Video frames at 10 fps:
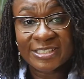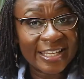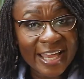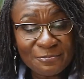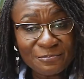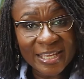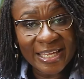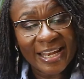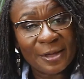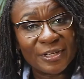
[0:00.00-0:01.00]
DM
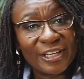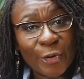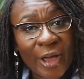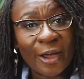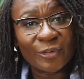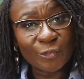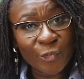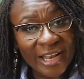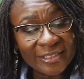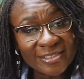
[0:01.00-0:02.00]
me, let me know how it
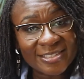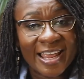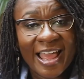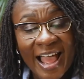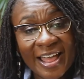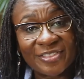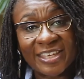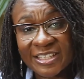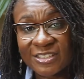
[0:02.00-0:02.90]
went at the